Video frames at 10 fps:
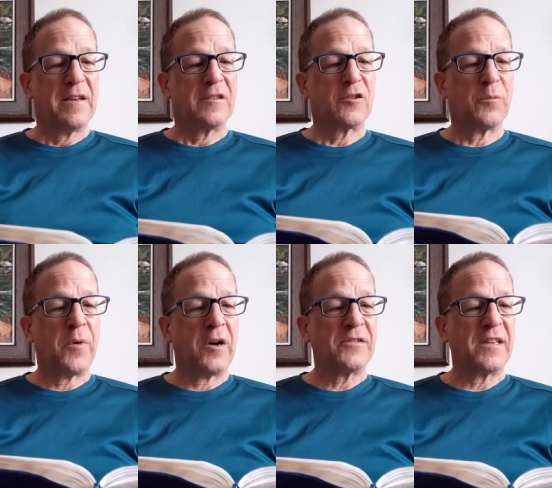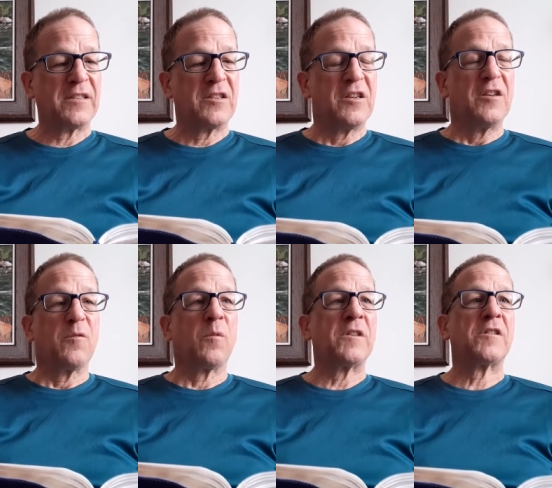And so Paul says,
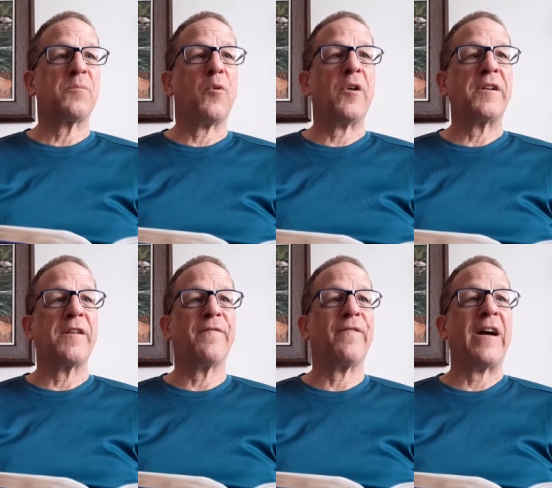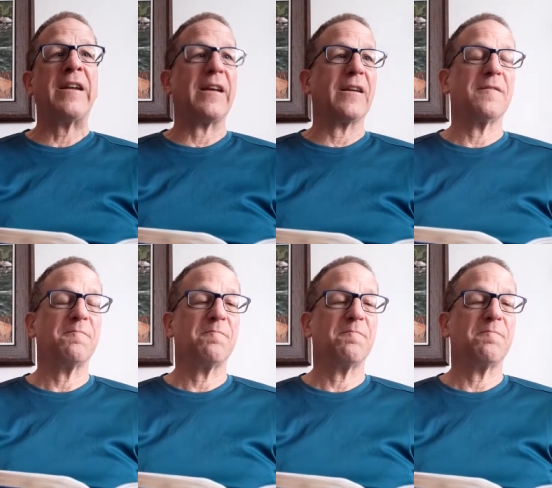What's the point in fighting